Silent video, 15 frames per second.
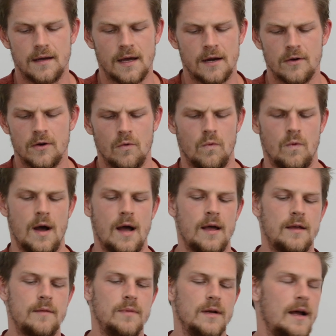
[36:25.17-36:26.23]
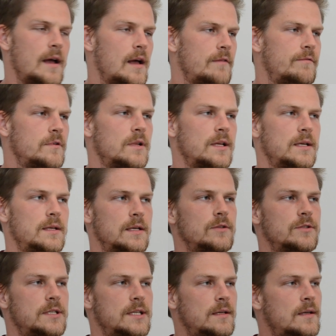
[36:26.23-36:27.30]
i don't know why but i, I feel like
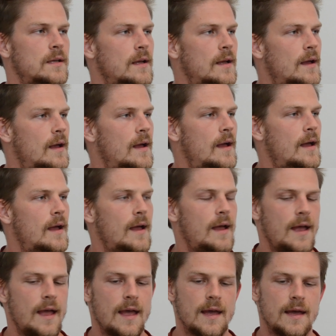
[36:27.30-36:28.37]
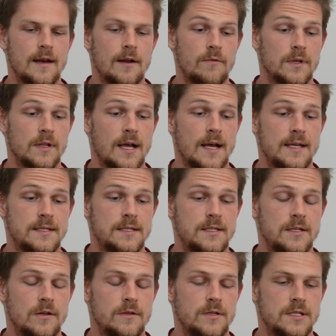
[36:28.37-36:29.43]
guilty mm-hmm and I
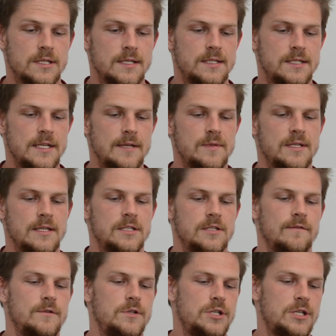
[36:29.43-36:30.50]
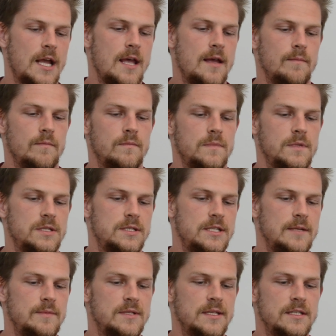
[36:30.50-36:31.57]
realized, you know, there's this deep sense of shame, this
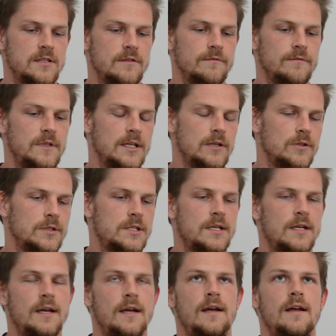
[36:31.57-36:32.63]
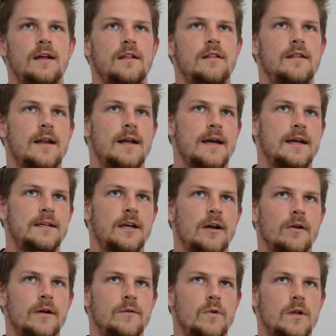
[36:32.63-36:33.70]
deep sense of guilt mm-hmm. that I had
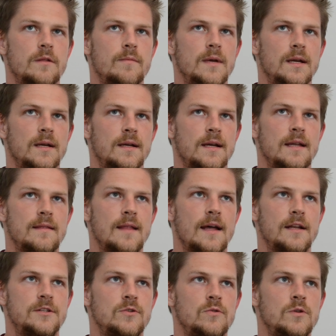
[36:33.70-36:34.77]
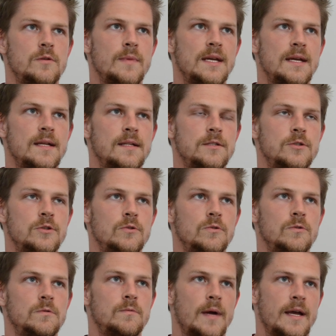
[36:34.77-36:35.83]
carried with me, and that tuned me
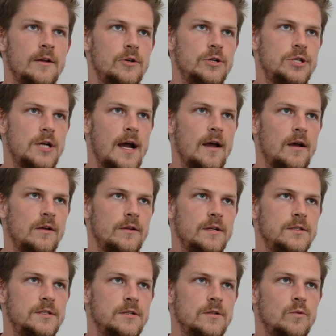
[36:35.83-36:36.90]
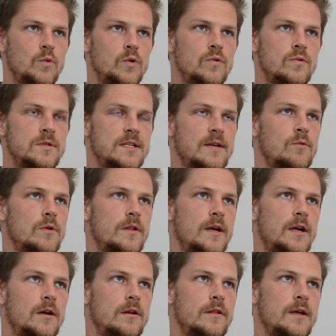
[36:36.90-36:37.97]
into my inner child and to the wounds that were
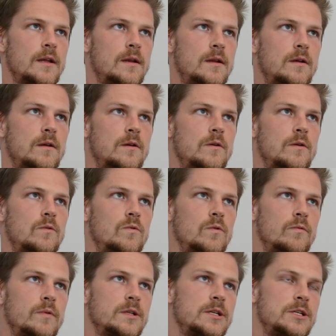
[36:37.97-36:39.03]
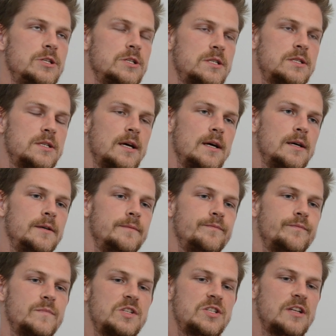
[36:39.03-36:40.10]
there that were really just uh,
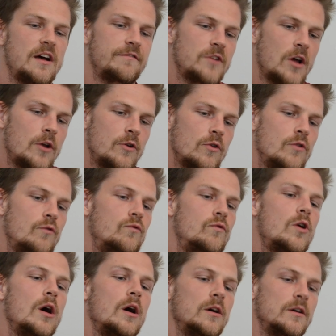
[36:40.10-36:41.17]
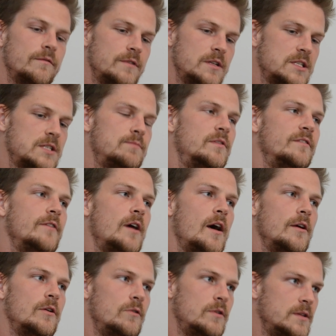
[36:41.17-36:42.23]
stuffed under the rug of this
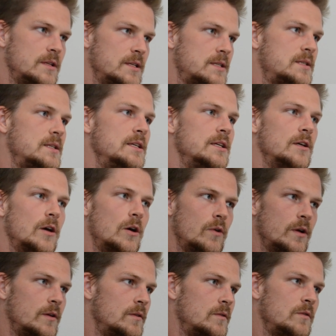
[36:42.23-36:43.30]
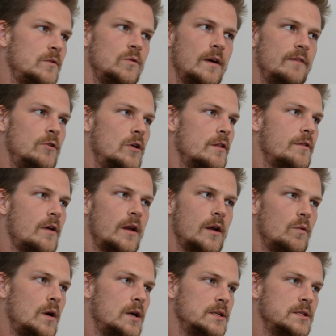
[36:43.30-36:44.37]
bravado and this ego and whoever I thought
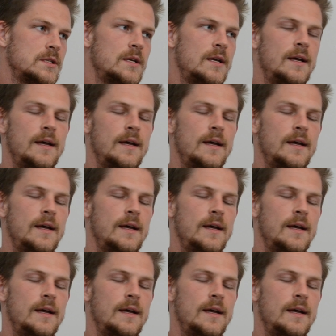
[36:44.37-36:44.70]
I was.